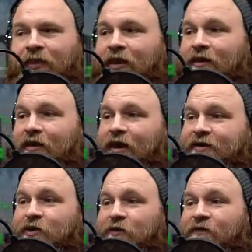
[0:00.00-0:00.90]
And it's
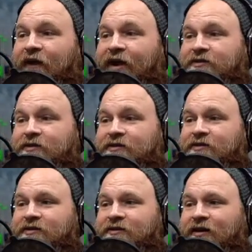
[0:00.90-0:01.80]
going fast.
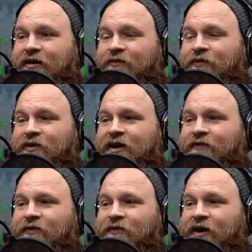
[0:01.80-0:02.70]
I would
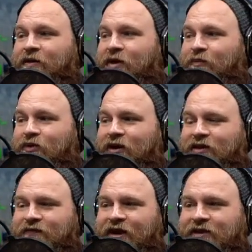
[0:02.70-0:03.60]
never recommend printing
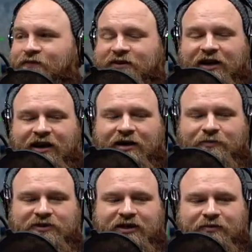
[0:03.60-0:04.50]
this fast for a tiny
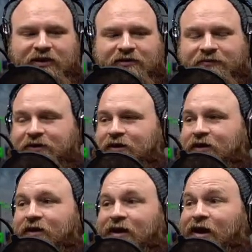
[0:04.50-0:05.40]
object, but
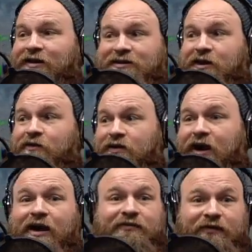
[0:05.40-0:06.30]
I ain't slowing
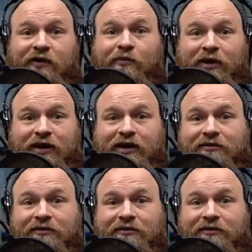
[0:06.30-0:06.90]
down for nobody.